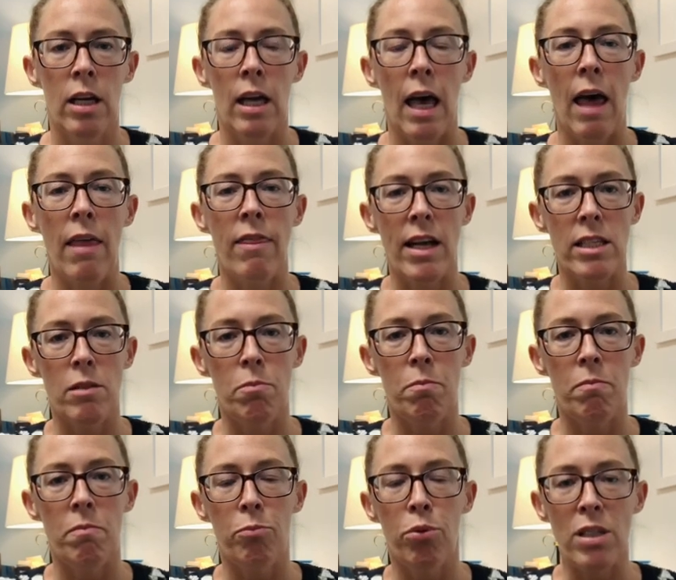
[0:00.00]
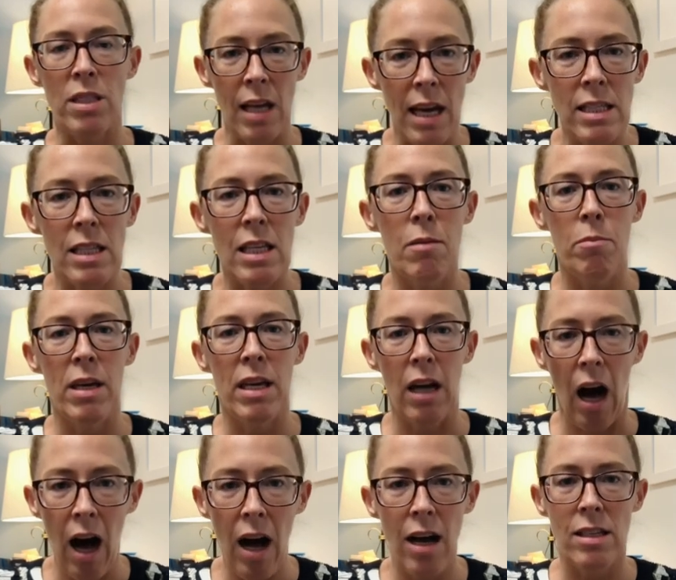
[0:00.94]
And that's precisely
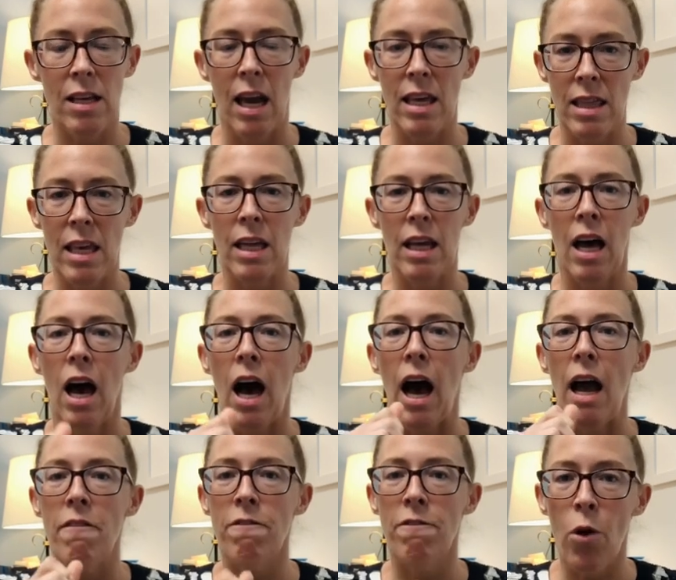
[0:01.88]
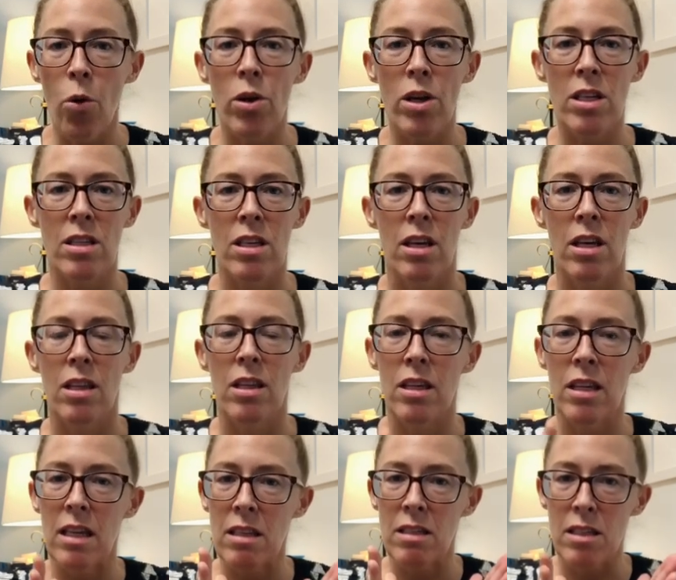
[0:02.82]
because I think I focus
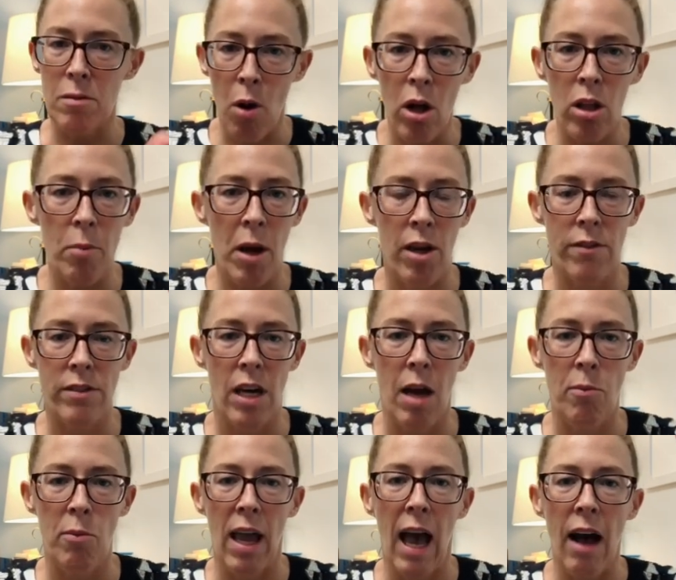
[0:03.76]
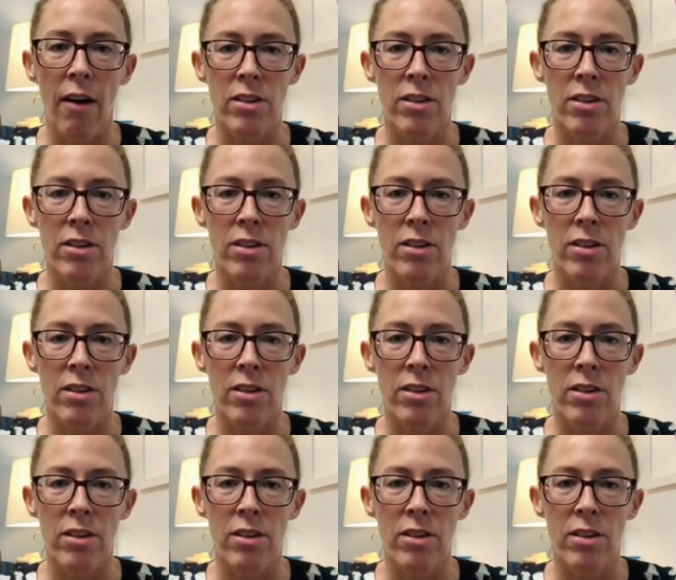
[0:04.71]
the small amount of time we have